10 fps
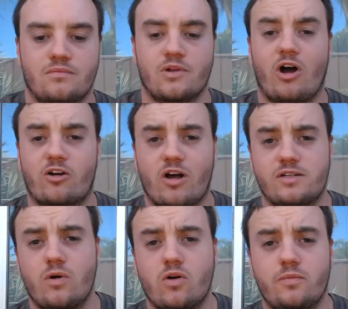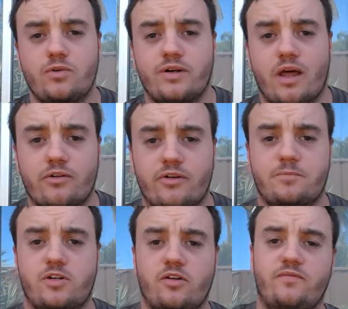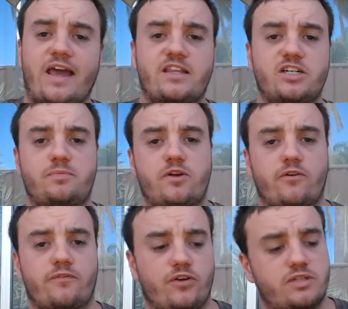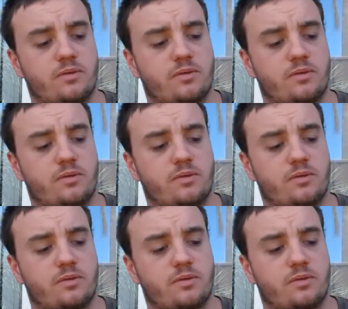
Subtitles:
Hi guys, and welcome to another episode of Nathan's Beer Reviews.